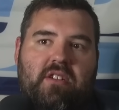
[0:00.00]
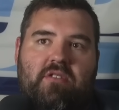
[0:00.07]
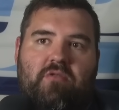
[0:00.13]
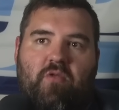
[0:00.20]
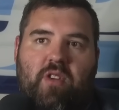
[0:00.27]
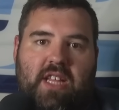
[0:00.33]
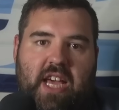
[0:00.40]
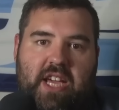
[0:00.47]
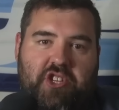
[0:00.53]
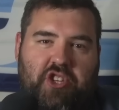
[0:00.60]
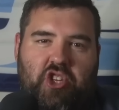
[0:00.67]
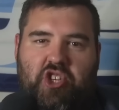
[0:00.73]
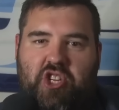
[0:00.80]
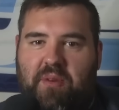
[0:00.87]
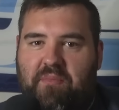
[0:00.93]

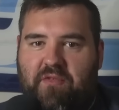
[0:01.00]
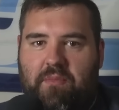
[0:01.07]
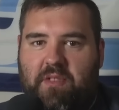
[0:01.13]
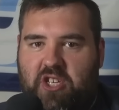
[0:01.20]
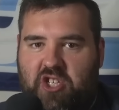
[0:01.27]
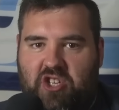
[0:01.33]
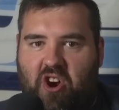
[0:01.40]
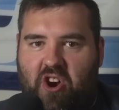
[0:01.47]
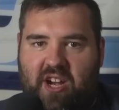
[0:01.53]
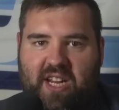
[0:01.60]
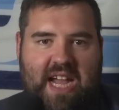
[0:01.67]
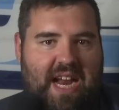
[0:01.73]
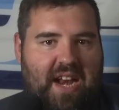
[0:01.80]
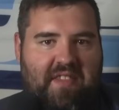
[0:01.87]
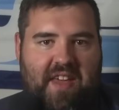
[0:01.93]
relationship from the start,
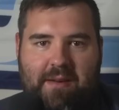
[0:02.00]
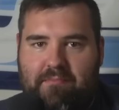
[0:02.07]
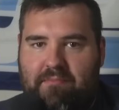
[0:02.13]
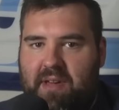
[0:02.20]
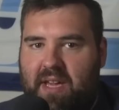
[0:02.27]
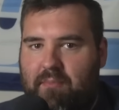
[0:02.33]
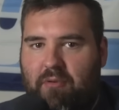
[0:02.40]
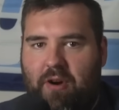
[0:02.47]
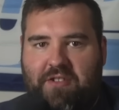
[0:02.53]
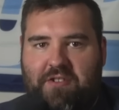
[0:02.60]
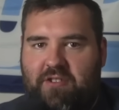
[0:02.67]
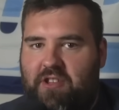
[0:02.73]
kind of that big brother,